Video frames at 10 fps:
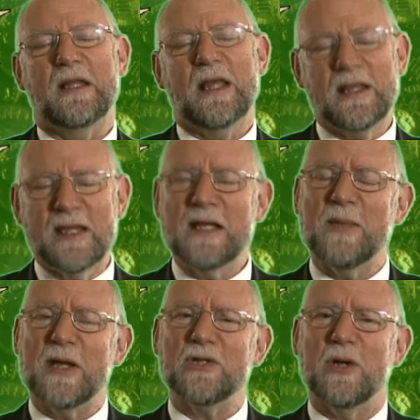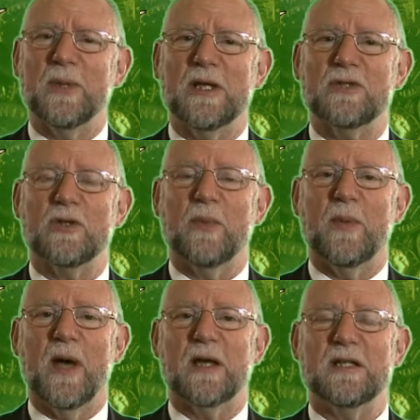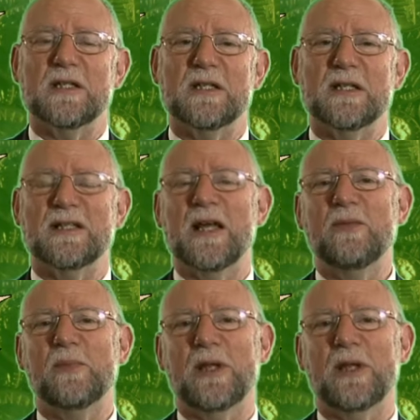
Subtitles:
The other thing about shopping in supermarkets is don't